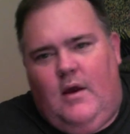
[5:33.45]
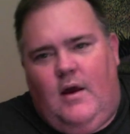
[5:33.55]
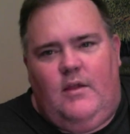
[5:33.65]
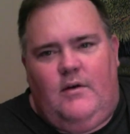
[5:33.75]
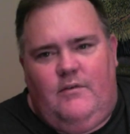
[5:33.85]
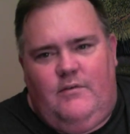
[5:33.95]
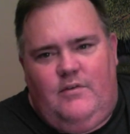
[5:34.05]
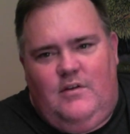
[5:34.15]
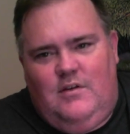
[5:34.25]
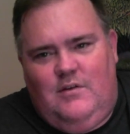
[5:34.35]
I love
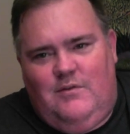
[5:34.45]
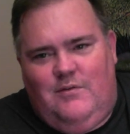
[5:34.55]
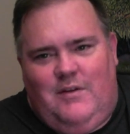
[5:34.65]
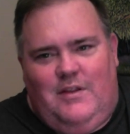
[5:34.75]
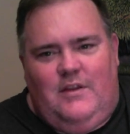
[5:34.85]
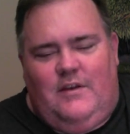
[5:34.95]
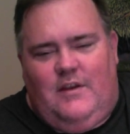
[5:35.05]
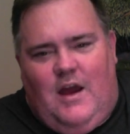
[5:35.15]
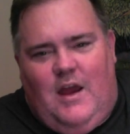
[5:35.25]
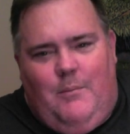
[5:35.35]
when the
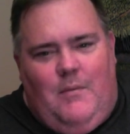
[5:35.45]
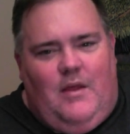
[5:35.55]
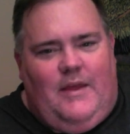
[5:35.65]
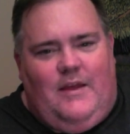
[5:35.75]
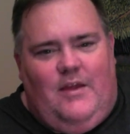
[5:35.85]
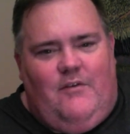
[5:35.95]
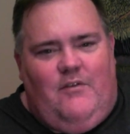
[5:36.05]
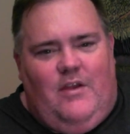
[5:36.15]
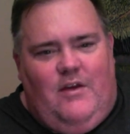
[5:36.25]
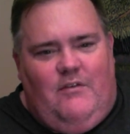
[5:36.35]
time. I like
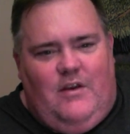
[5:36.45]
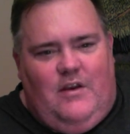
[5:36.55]
11:11.